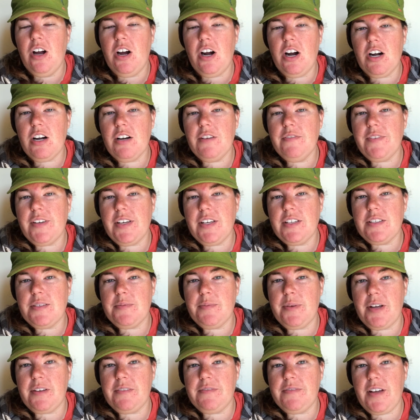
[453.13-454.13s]
our van's
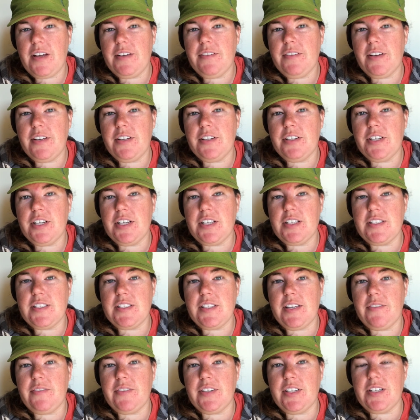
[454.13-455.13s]
about
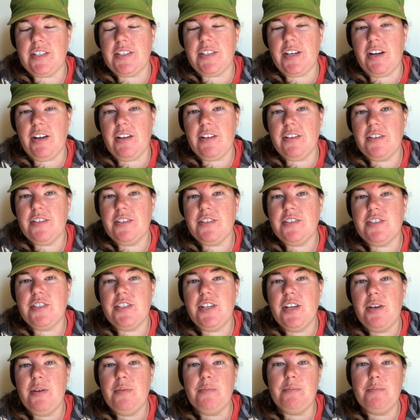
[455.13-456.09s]
$570,